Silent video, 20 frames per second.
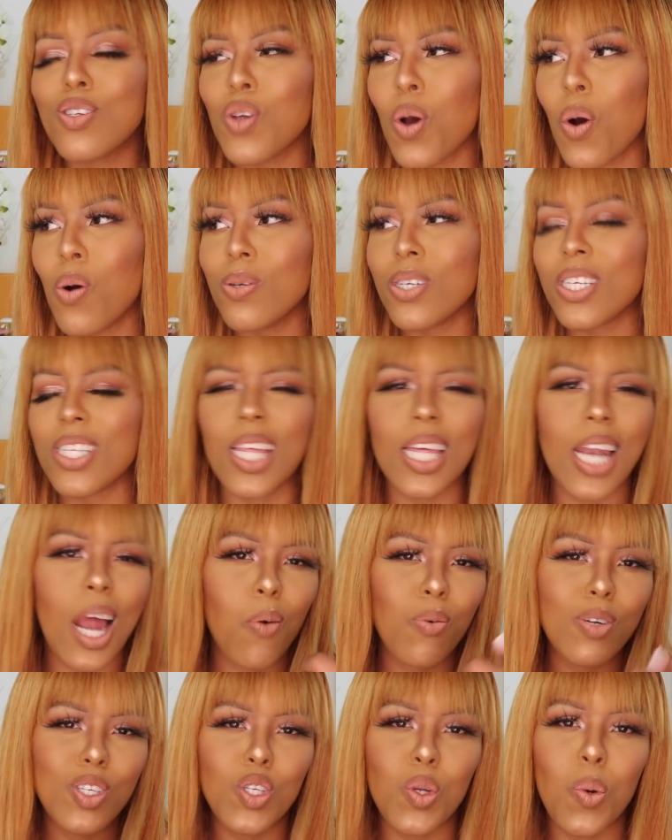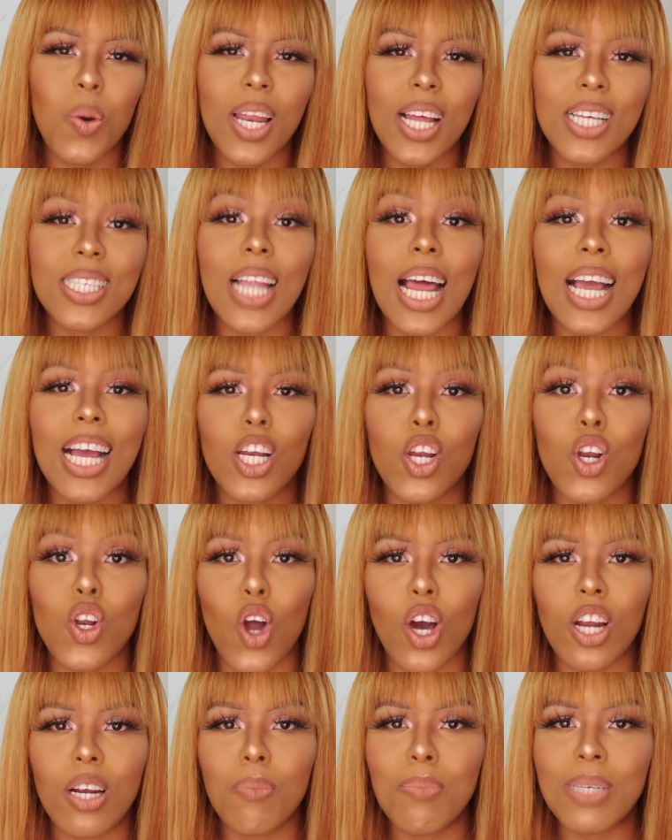don't, then I would do it as like an
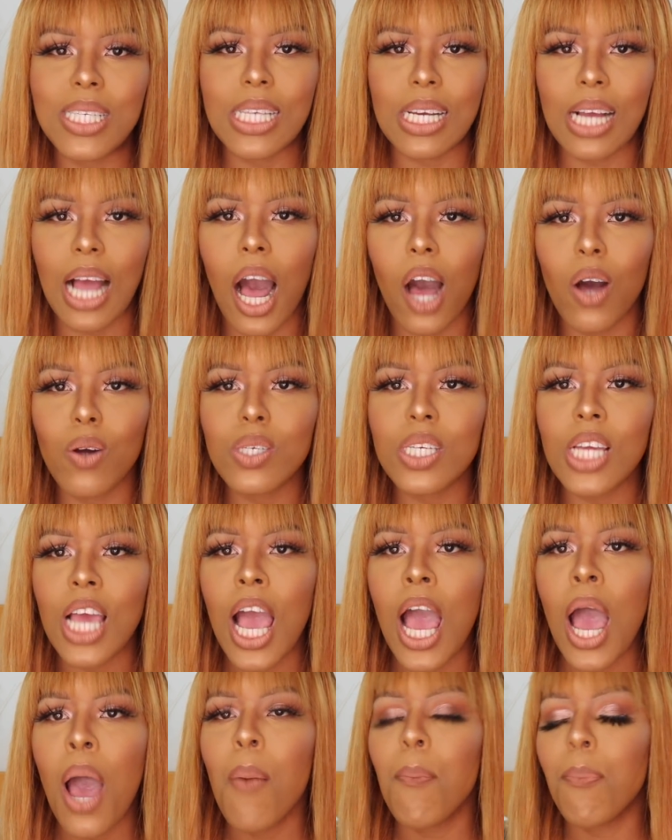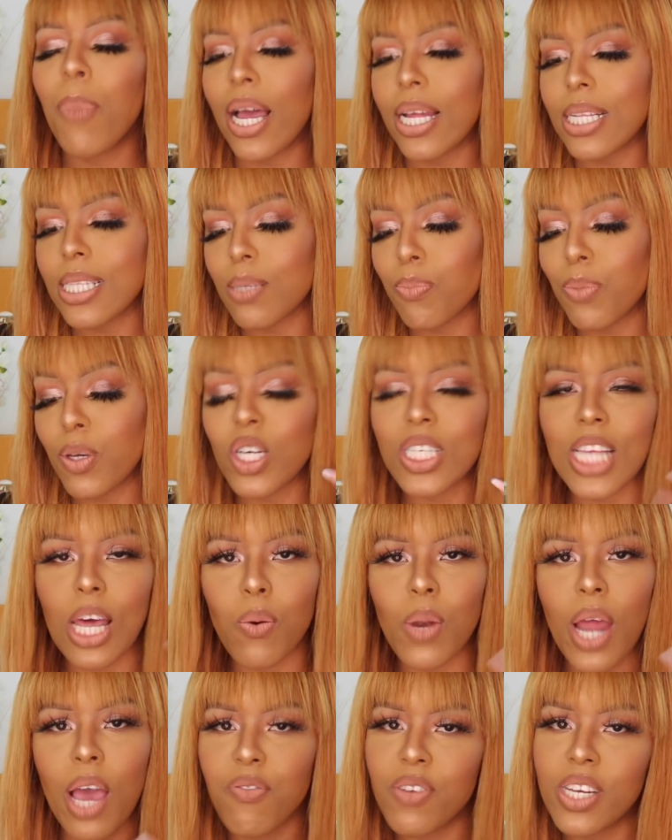anonymous account, but because I
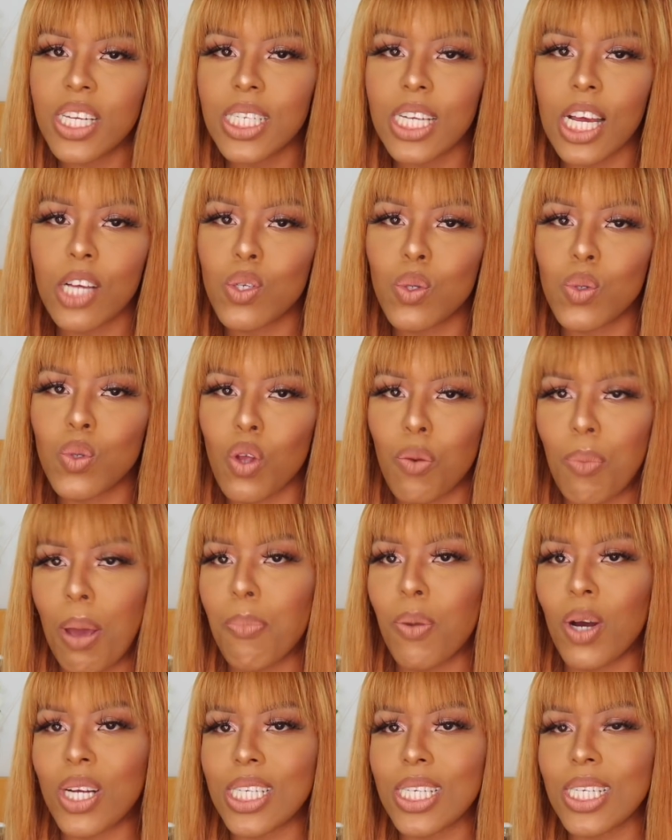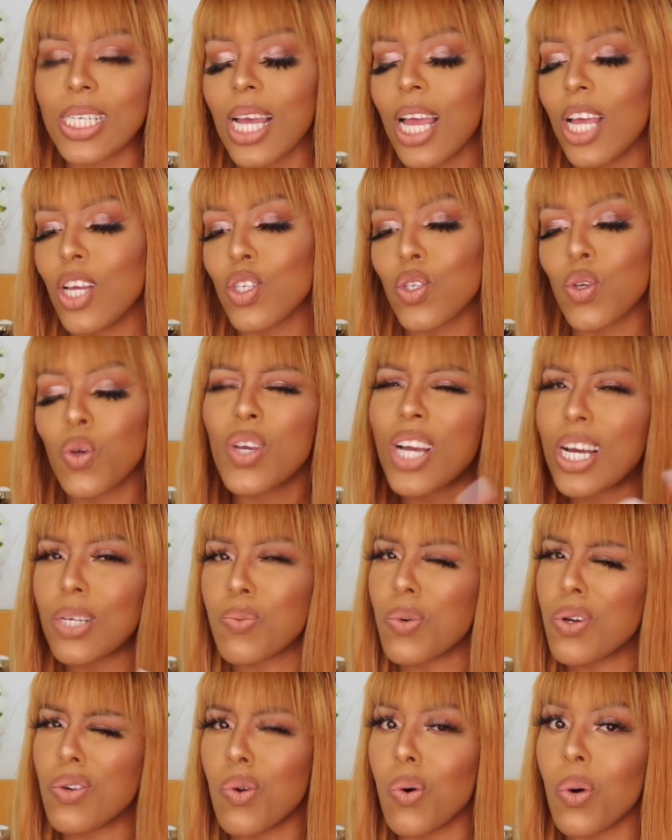don't have any tattoos on my body, so you guys
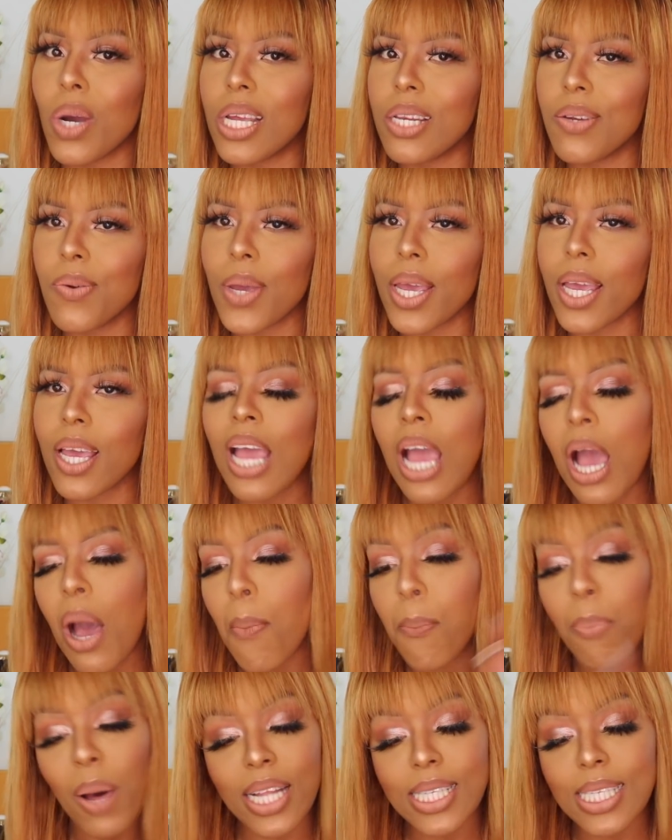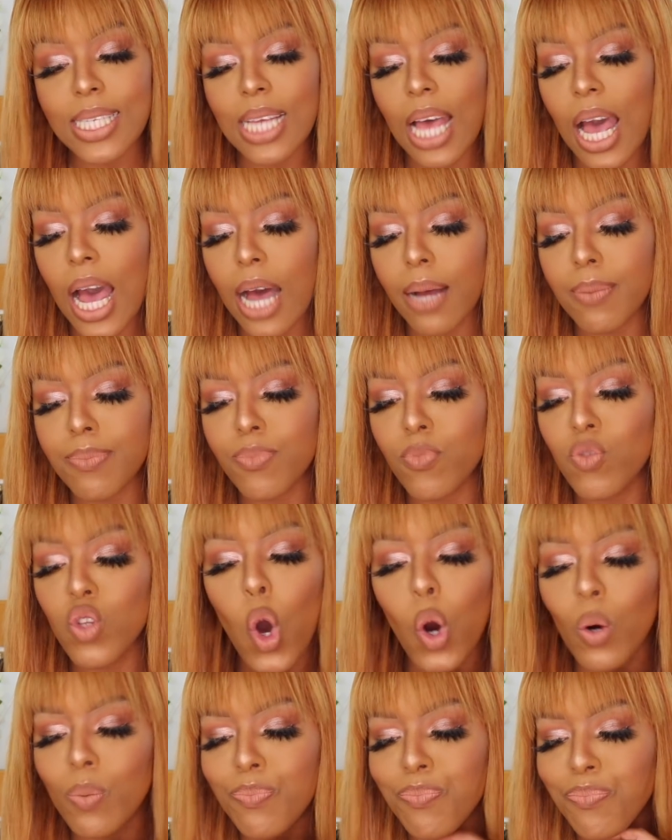wouldn't know anyway. But
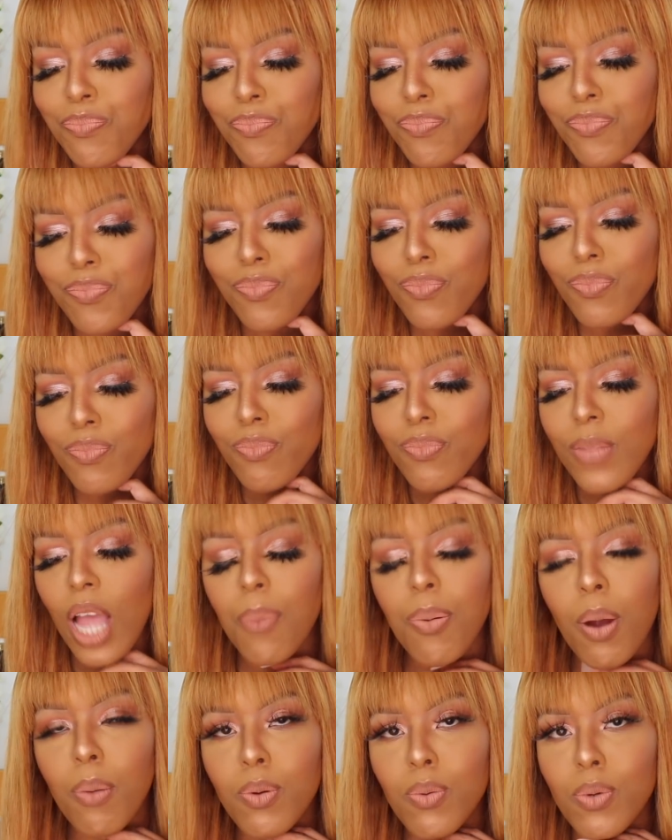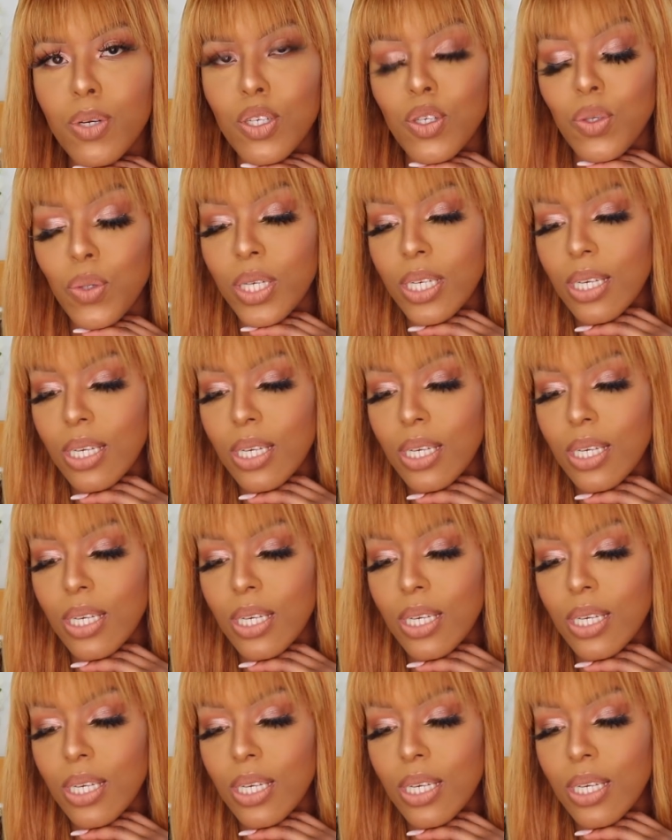no, I probably wouldn't do it.